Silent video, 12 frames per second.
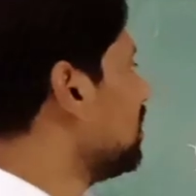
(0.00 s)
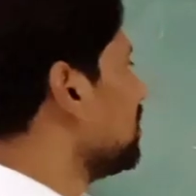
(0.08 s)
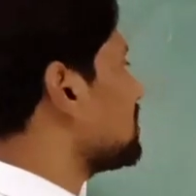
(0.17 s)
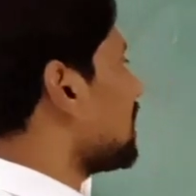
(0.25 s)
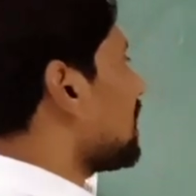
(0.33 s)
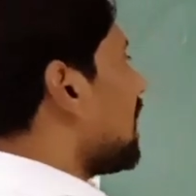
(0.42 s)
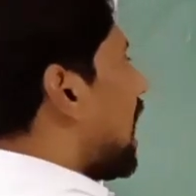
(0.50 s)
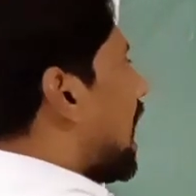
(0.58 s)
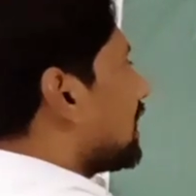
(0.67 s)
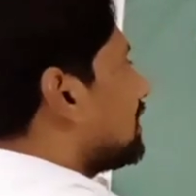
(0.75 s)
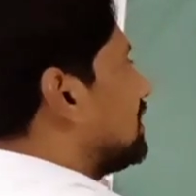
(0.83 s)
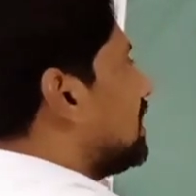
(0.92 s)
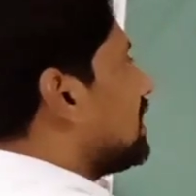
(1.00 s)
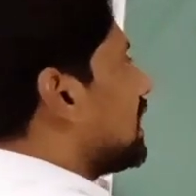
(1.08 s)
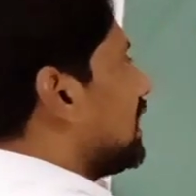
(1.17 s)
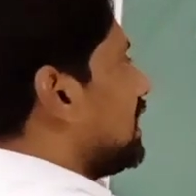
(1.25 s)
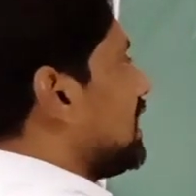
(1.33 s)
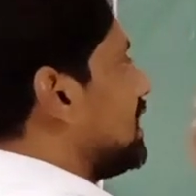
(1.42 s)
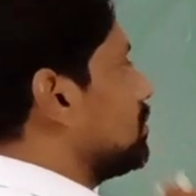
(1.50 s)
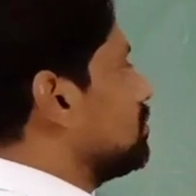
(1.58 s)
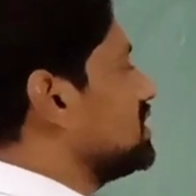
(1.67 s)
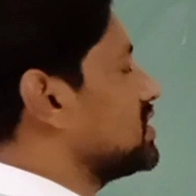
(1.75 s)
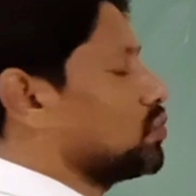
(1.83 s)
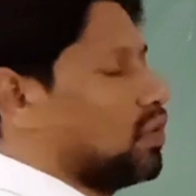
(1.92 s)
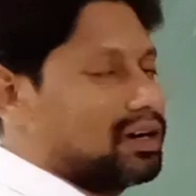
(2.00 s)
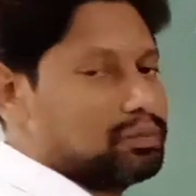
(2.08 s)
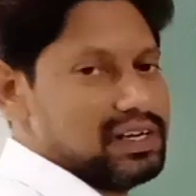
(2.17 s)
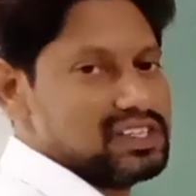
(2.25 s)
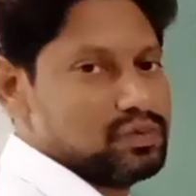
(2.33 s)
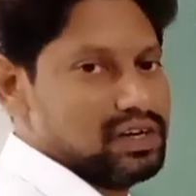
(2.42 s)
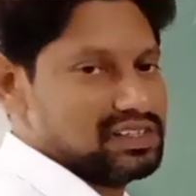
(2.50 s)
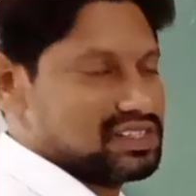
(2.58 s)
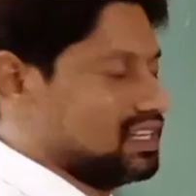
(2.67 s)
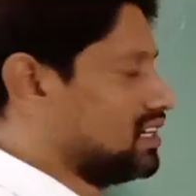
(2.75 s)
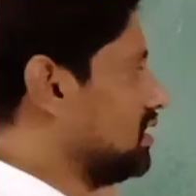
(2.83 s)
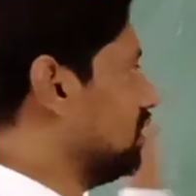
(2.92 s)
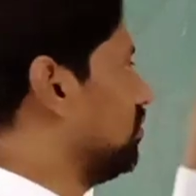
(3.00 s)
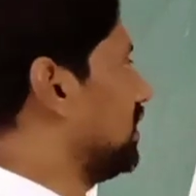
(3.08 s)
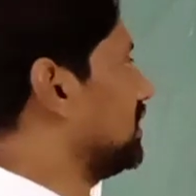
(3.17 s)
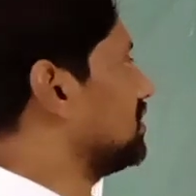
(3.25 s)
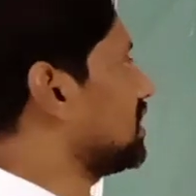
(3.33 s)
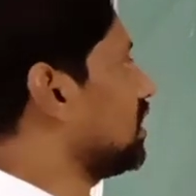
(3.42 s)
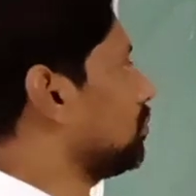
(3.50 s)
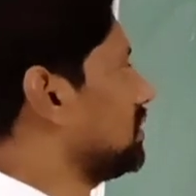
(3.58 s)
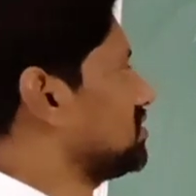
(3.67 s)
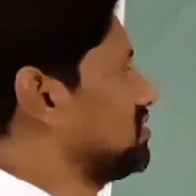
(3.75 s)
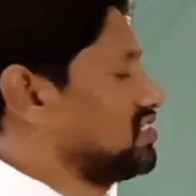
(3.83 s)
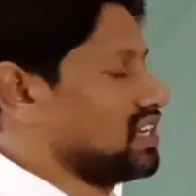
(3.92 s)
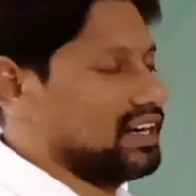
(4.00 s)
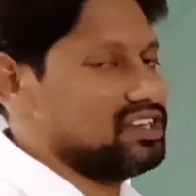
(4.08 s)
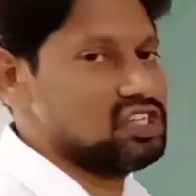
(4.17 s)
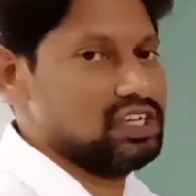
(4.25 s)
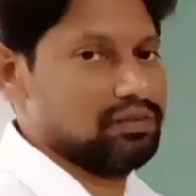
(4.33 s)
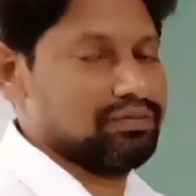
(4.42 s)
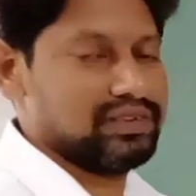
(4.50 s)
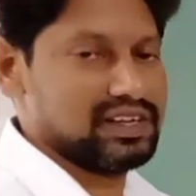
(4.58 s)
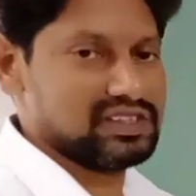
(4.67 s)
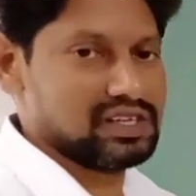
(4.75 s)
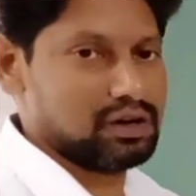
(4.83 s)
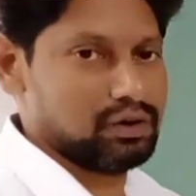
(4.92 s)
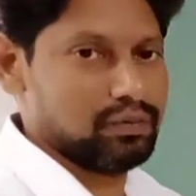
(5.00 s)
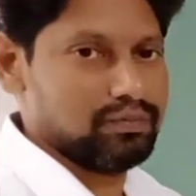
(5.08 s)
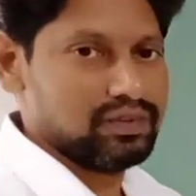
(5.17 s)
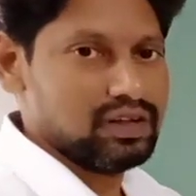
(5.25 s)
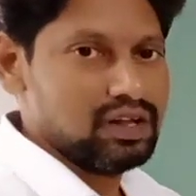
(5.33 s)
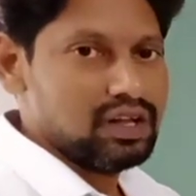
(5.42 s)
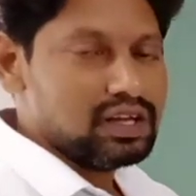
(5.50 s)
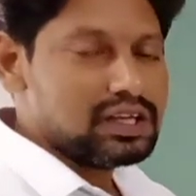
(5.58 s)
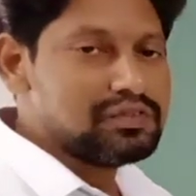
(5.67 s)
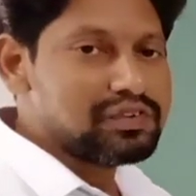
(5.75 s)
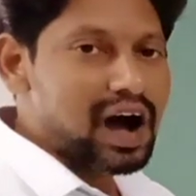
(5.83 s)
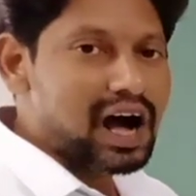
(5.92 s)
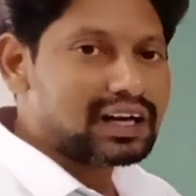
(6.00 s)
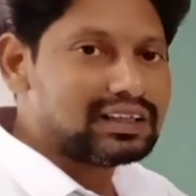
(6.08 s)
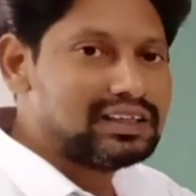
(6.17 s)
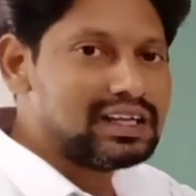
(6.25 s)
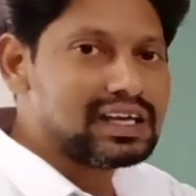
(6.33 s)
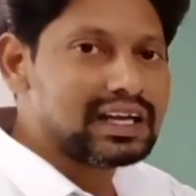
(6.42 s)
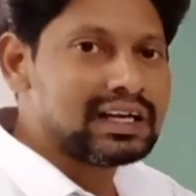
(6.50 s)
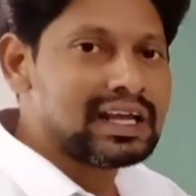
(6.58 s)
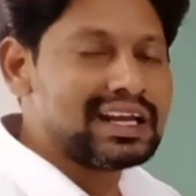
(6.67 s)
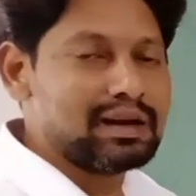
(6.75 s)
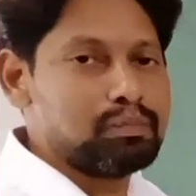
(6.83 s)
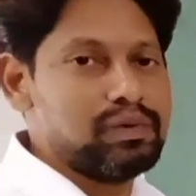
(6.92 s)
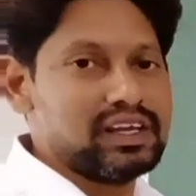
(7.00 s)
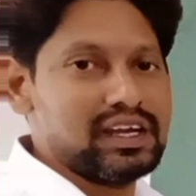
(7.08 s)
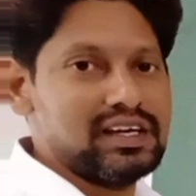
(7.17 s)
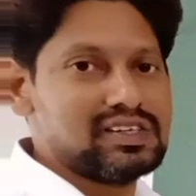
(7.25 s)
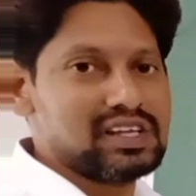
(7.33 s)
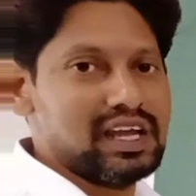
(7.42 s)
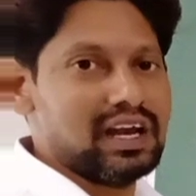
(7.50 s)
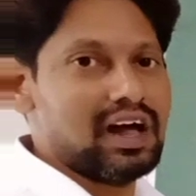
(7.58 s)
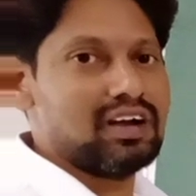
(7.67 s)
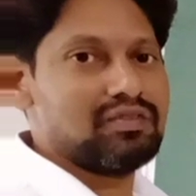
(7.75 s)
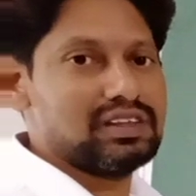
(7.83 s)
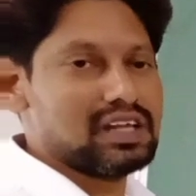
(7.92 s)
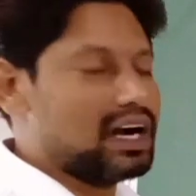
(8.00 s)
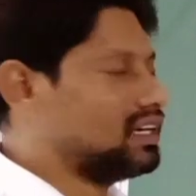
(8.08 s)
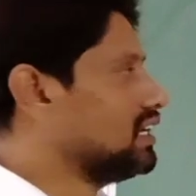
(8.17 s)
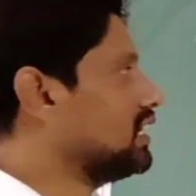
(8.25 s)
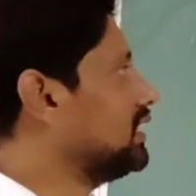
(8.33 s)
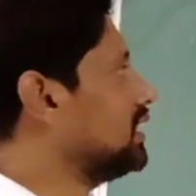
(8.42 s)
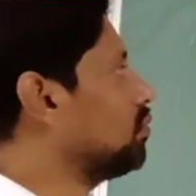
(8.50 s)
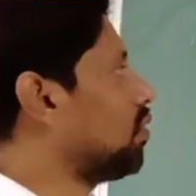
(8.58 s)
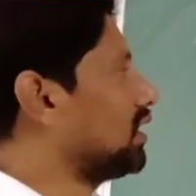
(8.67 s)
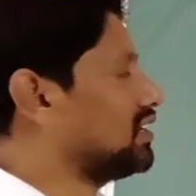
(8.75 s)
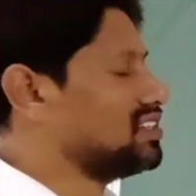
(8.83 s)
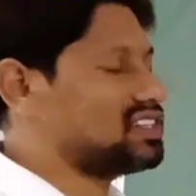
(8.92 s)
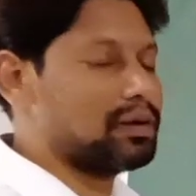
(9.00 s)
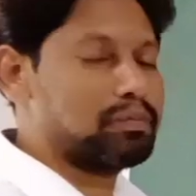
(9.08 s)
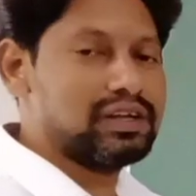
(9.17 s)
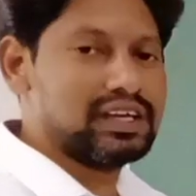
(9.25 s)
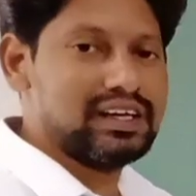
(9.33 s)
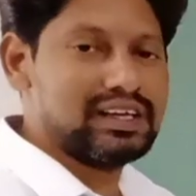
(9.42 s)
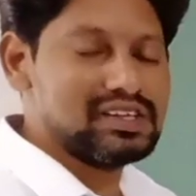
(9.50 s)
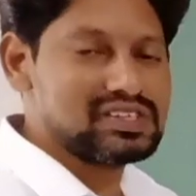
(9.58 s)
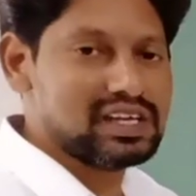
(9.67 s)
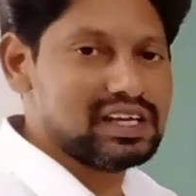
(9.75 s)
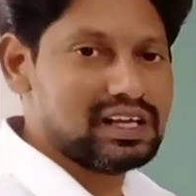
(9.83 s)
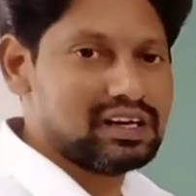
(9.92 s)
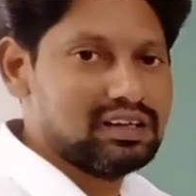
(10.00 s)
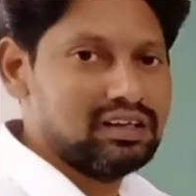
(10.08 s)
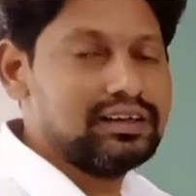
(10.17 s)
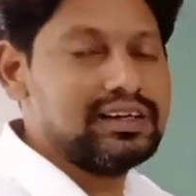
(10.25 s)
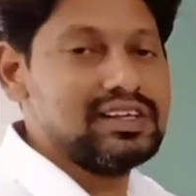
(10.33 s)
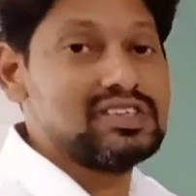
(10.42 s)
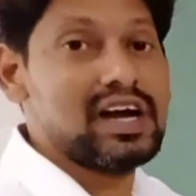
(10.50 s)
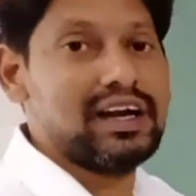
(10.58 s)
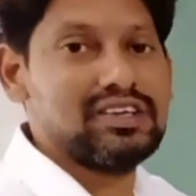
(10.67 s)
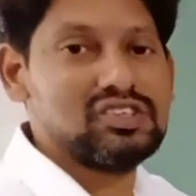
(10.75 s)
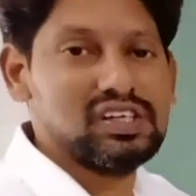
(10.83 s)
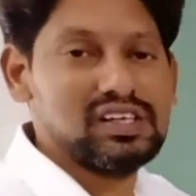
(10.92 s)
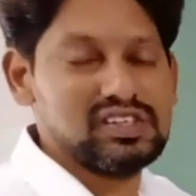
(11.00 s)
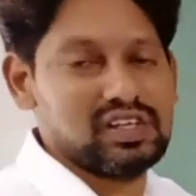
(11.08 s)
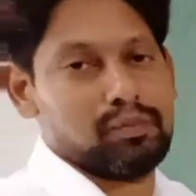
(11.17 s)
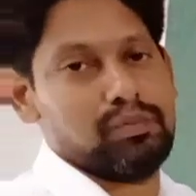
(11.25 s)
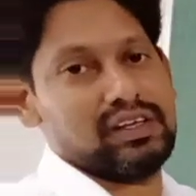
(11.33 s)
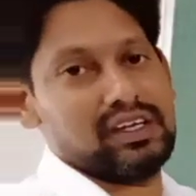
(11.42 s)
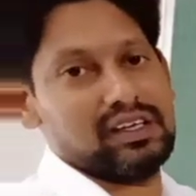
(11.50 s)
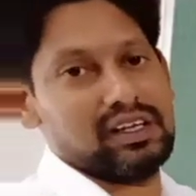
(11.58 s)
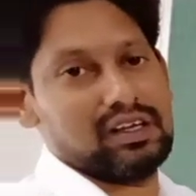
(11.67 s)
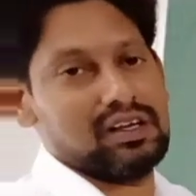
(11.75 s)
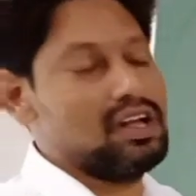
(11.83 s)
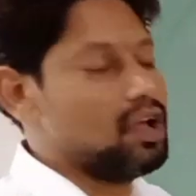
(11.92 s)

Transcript: Sir, rDNA means what plus what, sir? Vector plus desired gene, yes or no? If rDNA replicates, along with rDNA, what is replicating, sir? Desired gene is replicating.